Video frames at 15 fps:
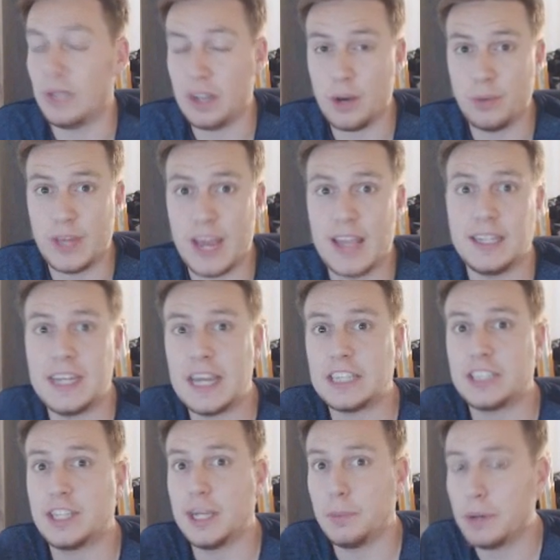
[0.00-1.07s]
We know that.
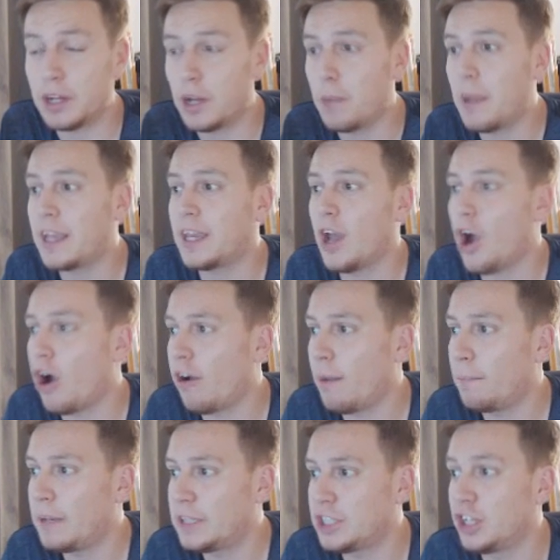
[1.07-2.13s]
Next year, we're going to make it our
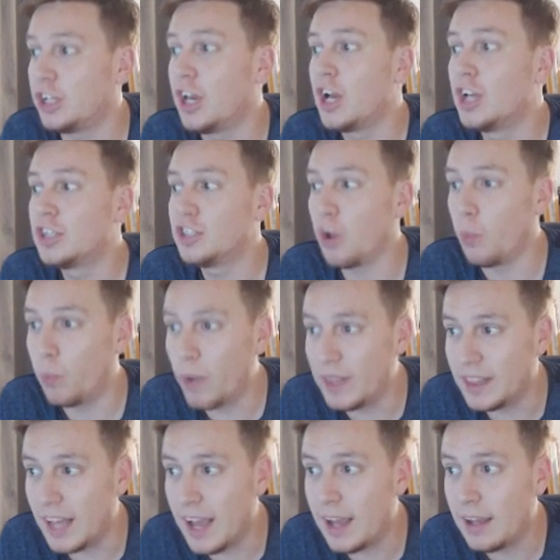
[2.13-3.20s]
ambition to
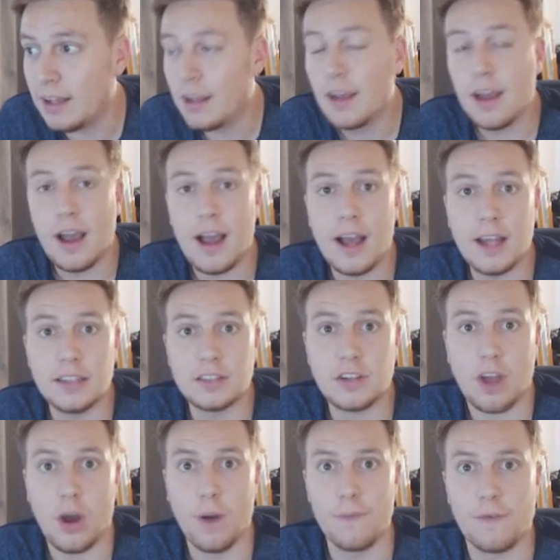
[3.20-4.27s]
win that
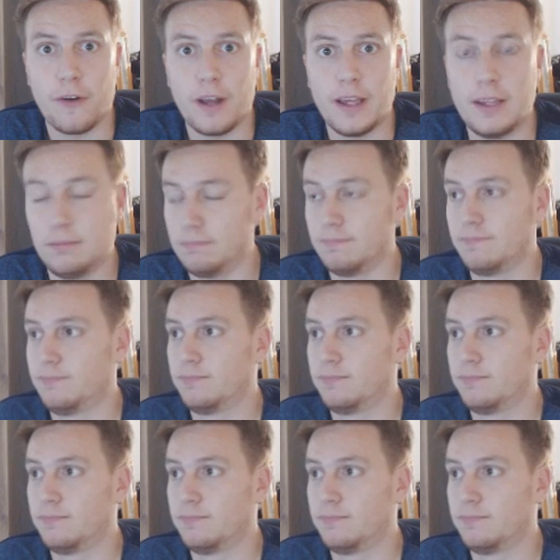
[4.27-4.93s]
and hopefully